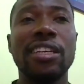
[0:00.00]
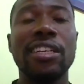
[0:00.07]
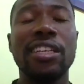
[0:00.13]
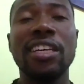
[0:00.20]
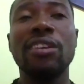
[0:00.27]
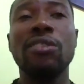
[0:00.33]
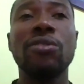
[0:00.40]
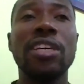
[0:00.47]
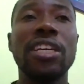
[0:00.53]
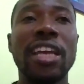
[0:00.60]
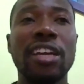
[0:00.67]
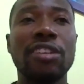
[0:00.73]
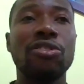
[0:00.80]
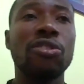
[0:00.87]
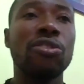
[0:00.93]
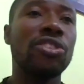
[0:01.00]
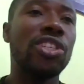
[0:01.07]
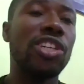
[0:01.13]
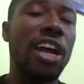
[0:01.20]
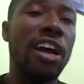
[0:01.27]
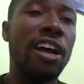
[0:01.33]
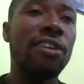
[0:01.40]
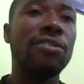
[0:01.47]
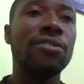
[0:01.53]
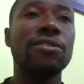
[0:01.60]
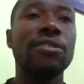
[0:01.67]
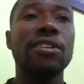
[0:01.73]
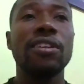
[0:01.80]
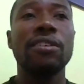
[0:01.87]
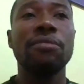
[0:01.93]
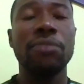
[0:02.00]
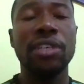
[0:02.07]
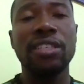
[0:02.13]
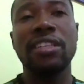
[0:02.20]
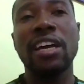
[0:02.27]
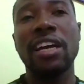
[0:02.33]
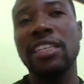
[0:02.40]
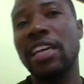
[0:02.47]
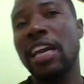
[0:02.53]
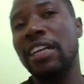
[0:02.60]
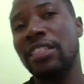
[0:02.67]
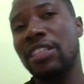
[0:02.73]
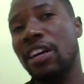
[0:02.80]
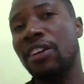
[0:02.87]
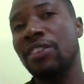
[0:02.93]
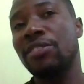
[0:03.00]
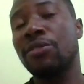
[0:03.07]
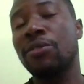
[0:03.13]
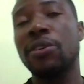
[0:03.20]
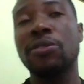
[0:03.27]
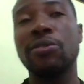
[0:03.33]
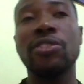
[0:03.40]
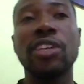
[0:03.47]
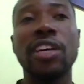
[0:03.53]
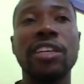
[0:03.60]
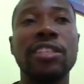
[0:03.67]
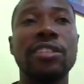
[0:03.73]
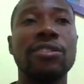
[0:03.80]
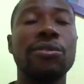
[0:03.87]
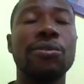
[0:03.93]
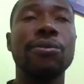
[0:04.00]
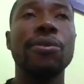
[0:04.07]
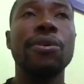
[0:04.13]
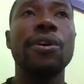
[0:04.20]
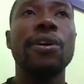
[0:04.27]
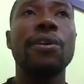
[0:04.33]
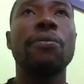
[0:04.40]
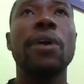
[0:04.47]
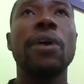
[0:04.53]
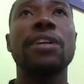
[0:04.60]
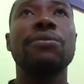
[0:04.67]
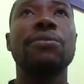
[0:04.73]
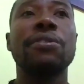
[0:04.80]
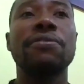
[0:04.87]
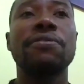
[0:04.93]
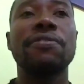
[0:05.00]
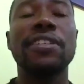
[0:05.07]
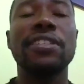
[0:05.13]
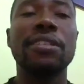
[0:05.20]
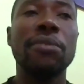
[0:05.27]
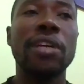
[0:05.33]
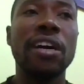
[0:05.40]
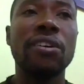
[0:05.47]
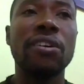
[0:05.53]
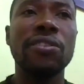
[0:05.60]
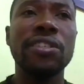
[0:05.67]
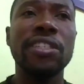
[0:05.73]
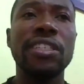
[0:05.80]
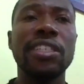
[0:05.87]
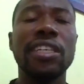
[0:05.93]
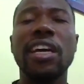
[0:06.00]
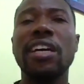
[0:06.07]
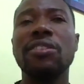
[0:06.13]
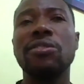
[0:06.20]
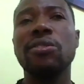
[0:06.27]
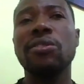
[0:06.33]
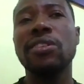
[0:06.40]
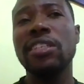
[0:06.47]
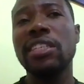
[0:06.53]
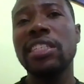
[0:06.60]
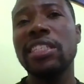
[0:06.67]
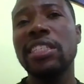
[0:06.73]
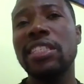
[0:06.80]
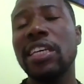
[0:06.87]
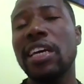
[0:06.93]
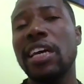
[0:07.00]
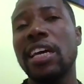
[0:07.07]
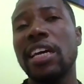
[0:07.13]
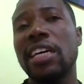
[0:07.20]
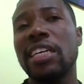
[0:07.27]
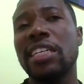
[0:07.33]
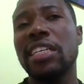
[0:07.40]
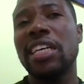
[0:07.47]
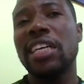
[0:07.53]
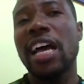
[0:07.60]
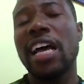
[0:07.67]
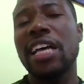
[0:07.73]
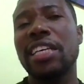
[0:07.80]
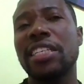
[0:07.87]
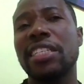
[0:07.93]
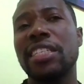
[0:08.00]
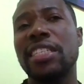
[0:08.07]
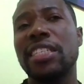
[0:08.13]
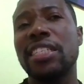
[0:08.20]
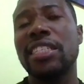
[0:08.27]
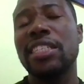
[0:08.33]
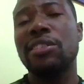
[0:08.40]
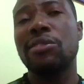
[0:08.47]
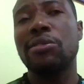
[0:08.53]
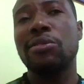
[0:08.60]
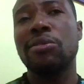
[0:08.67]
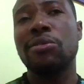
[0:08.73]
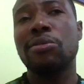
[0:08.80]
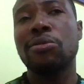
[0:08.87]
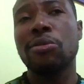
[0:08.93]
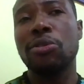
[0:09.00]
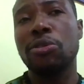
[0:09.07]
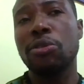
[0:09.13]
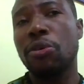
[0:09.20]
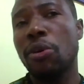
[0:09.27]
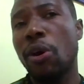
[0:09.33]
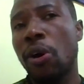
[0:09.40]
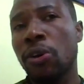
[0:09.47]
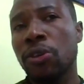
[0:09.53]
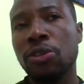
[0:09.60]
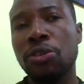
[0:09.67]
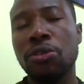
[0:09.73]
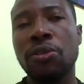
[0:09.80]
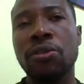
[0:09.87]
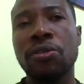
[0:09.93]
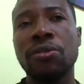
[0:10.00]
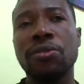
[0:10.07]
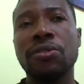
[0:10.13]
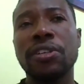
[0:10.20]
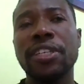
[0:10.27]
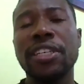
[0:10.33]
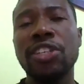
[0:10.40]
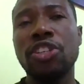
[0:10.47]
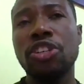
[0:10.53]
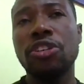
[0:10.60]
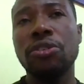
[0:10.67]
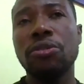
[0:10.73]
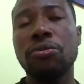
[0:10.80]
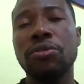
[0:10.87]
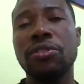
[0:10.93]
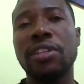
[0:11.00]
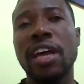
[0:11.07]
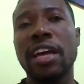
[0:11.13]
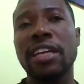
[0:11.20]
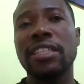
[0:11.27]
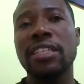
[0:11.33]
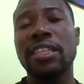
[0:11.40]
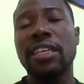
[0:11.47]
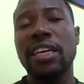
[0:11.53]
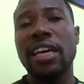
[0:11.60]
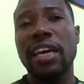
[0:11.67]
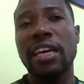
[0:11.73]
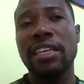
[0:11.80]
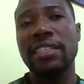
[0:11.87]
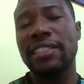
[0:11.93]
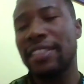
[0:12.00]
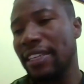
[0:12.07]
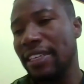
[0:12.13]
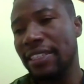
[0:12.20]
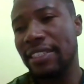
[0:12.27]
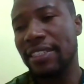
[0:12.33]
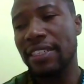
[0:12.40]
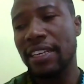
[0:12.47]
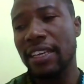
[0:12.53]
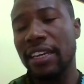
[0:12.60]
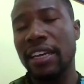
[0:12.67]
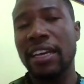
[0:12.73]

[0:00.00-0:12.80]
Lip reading: they looking at your child means that their child is going to turn into one with a similar condition. And so these sociocultural issues that exist